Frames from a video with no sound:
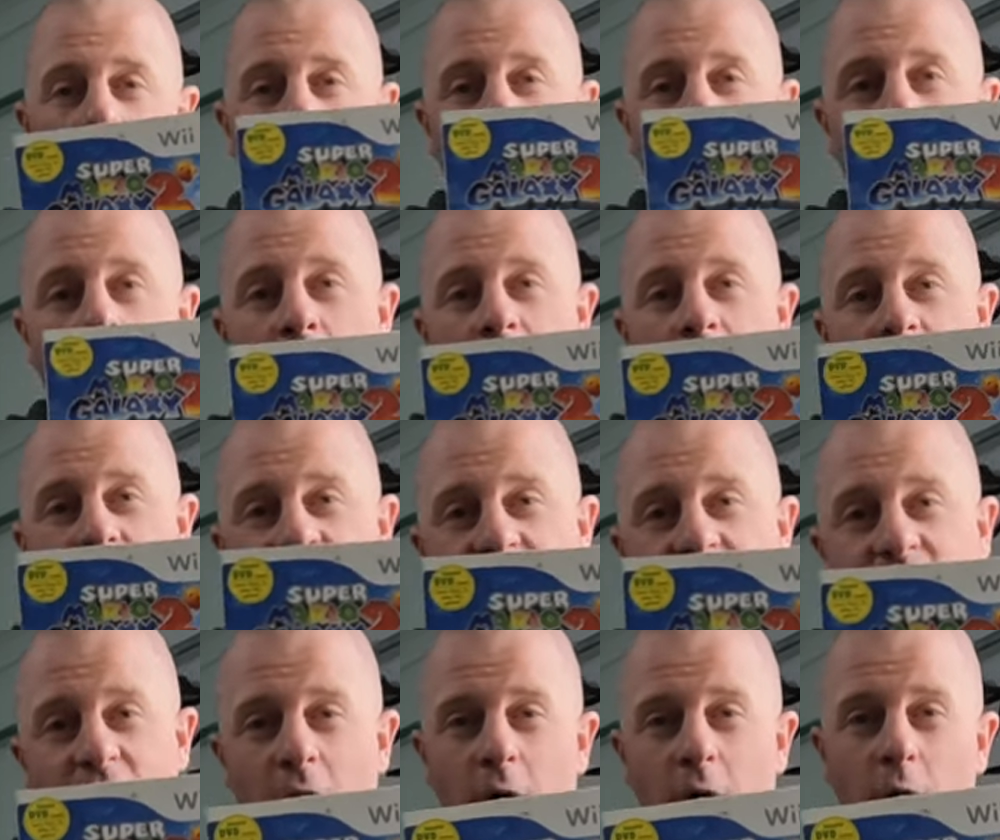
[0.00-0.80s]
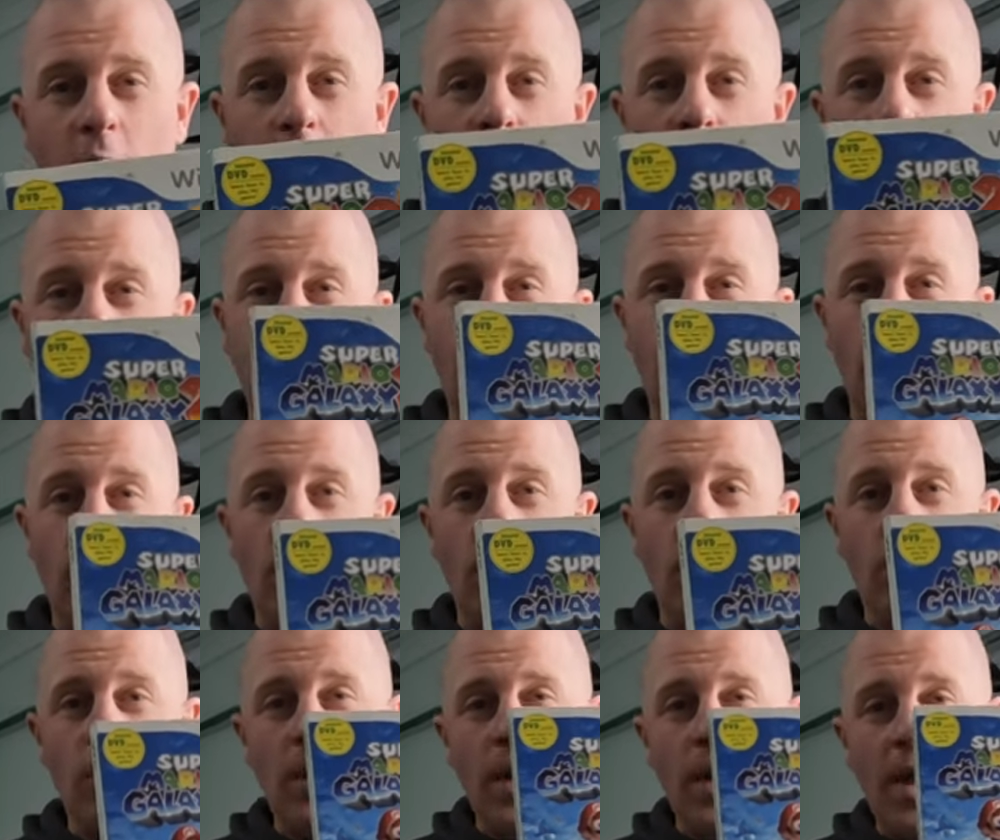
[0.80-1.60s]
one is sold
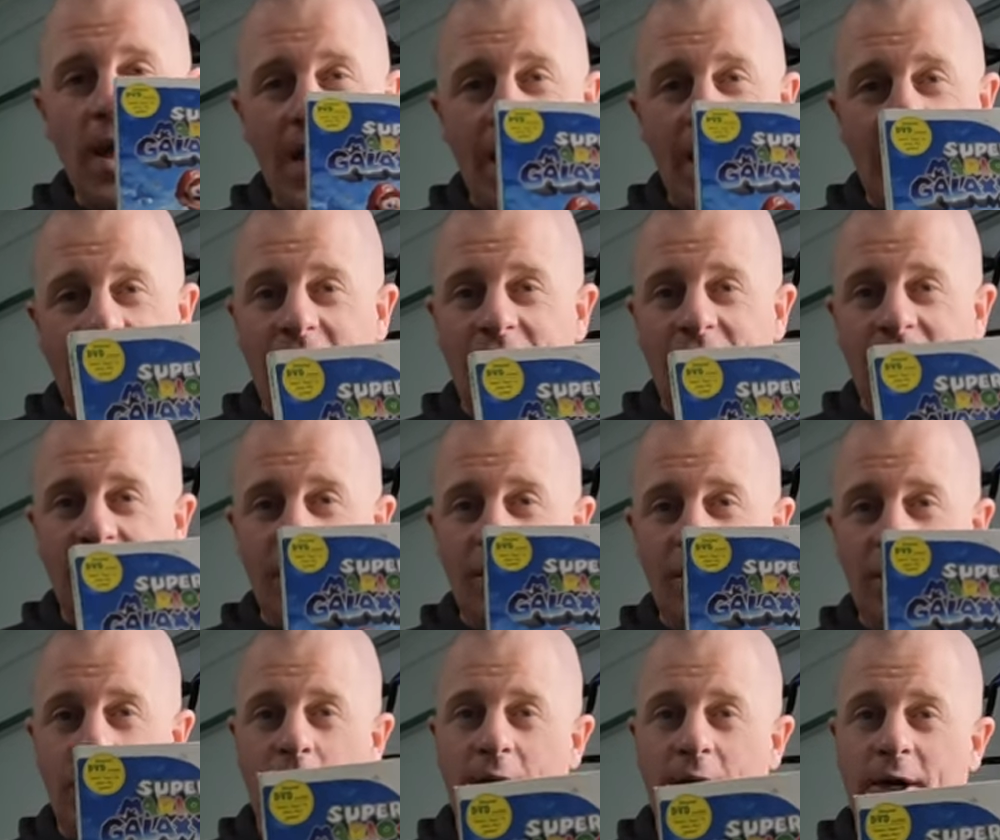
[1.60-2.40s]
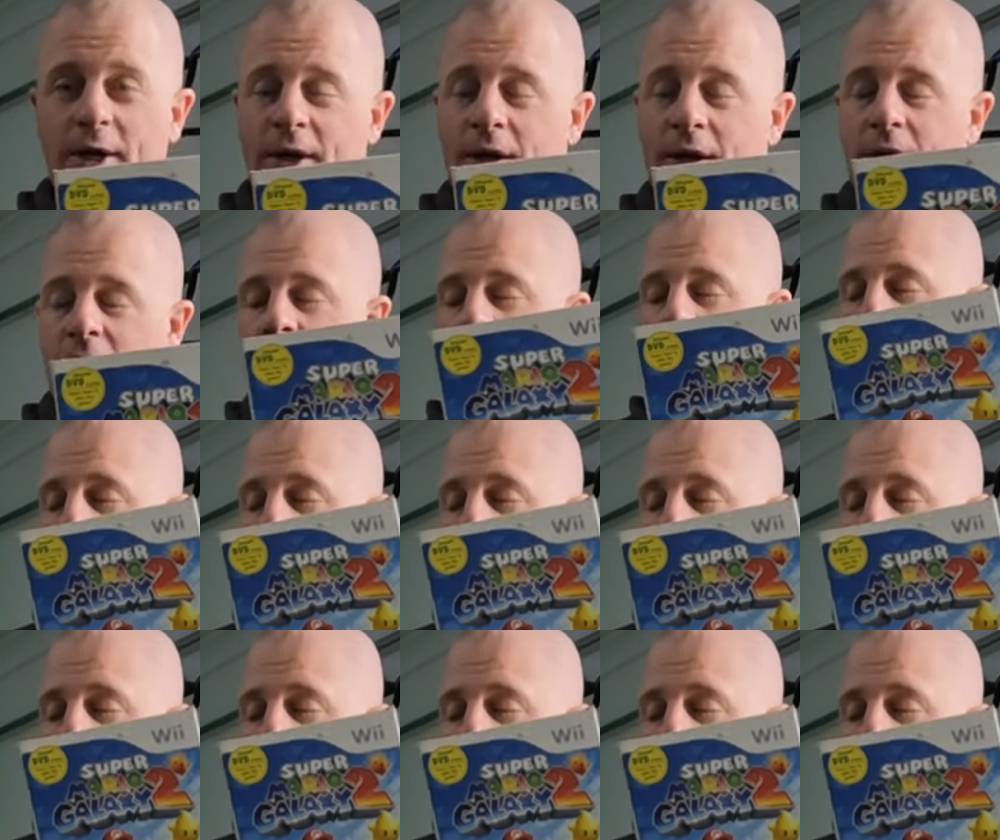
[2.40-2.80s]
for 80 quid.